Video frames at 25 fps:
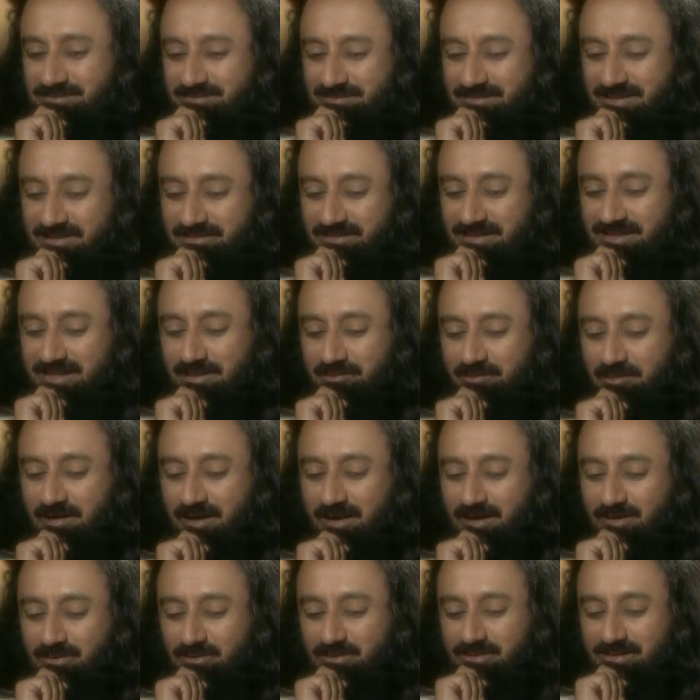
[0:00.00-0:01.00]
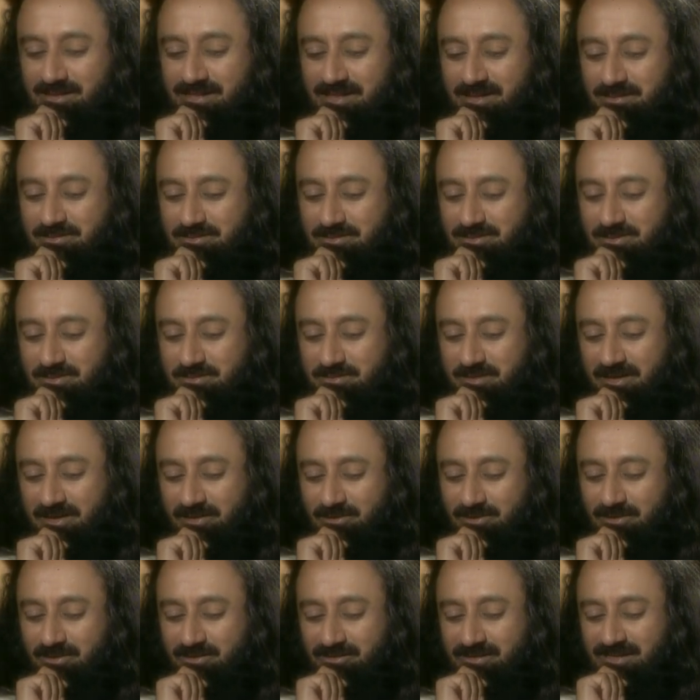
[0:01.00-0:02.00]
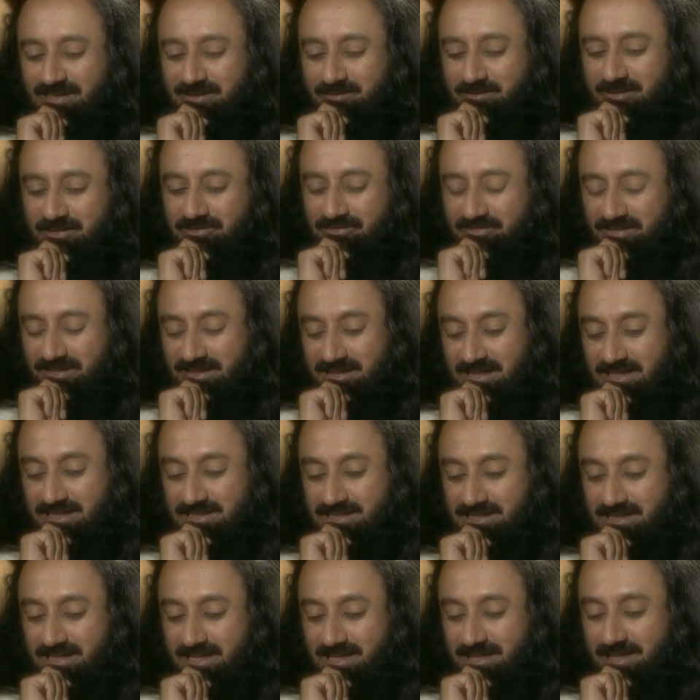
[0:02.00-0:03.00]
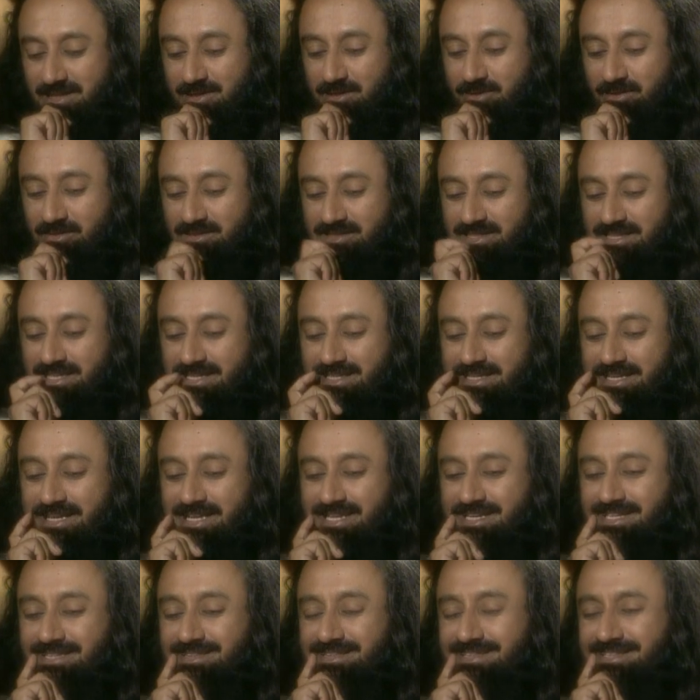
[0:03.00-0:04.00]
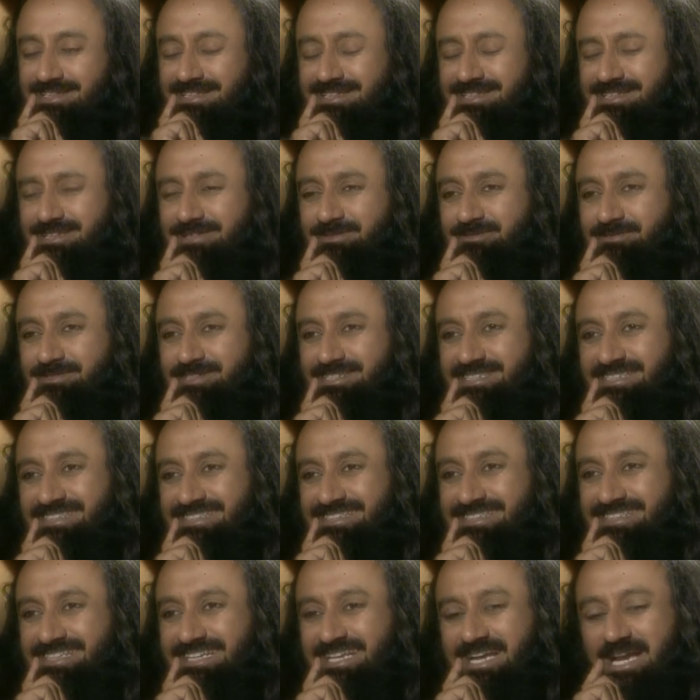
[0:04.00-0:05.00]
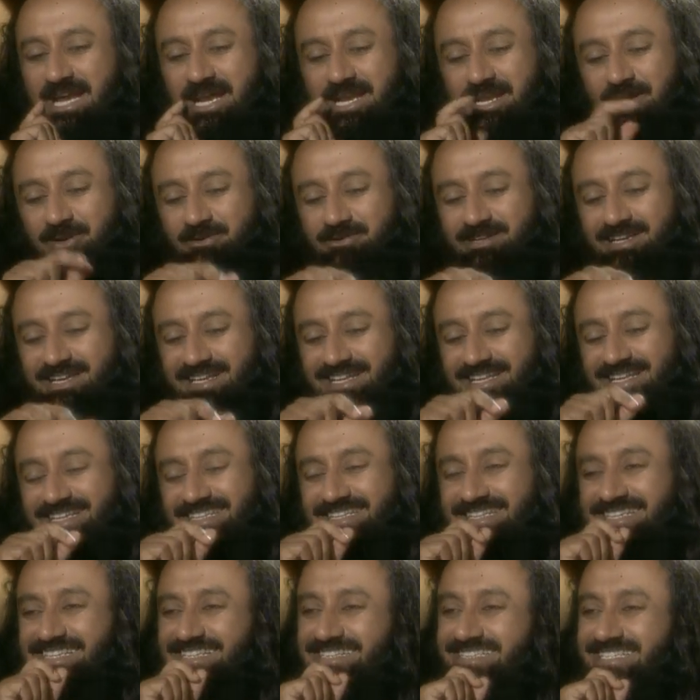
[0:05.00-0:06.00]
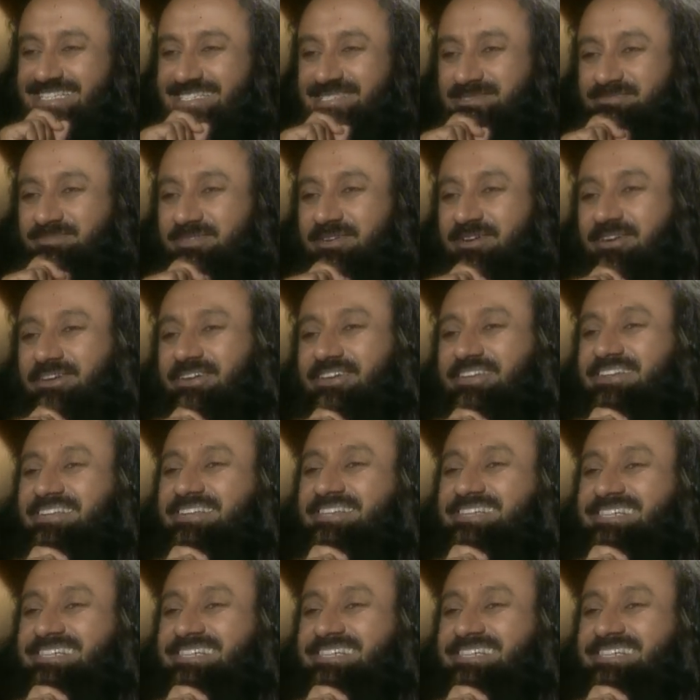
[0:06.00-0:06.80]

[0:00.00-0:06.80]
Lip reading: but when the ball would come to me, I would look at my feet, I said, I cannot kick anything in the world. How can I kick this ball?